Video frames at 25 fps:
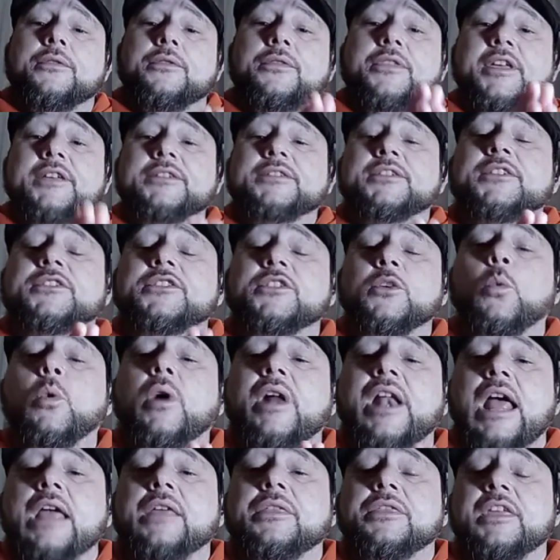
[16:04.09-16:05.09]
this is the
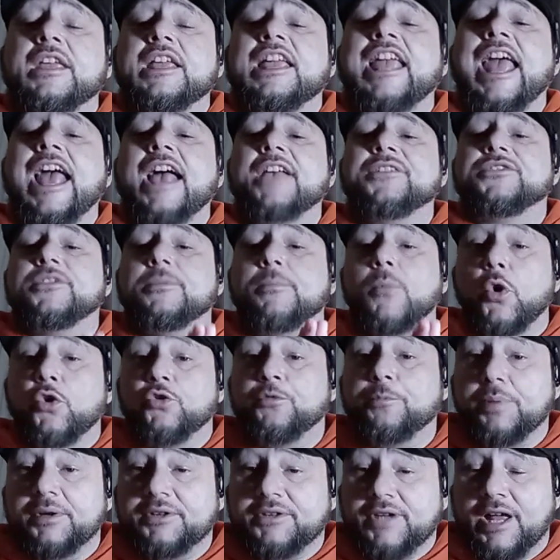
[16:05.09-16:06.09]
one I think has the
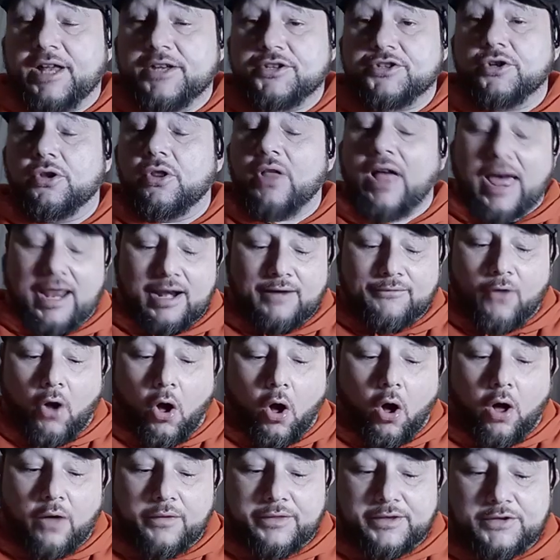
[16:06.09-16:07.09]
most potential out of
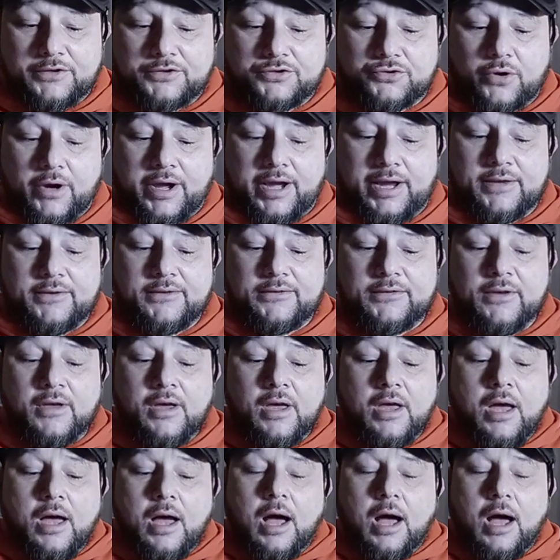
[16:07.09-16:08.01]
all these trades.